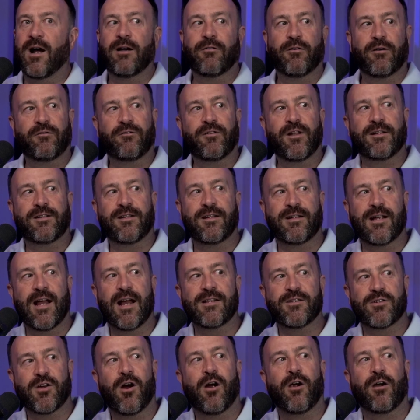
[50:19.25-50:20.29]
I reflected
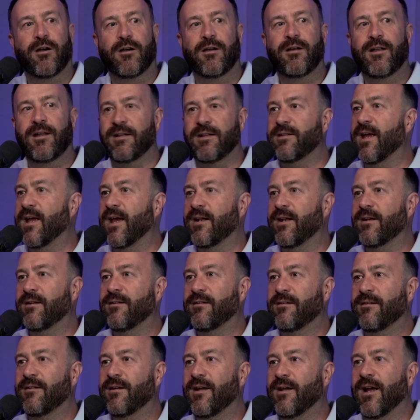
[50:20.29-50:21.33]
God's heart in that.
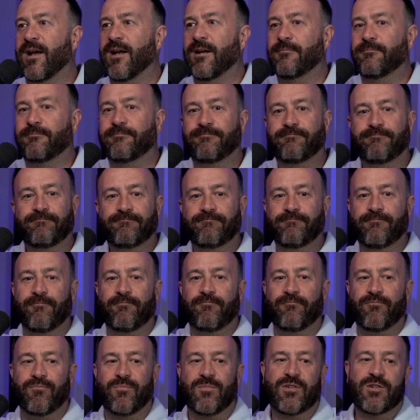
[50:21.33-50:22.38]

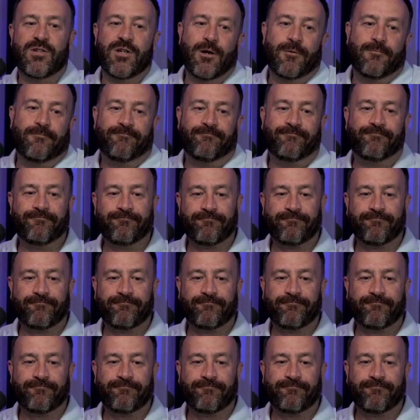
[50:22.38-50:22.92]
So